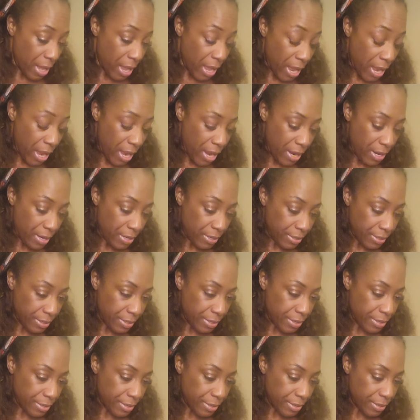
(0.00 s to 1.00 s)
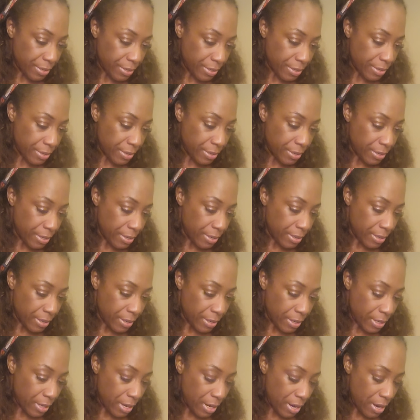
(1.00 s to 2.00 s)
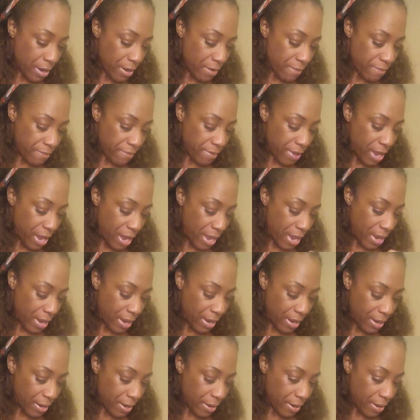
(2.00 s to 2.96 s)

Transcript: and clarify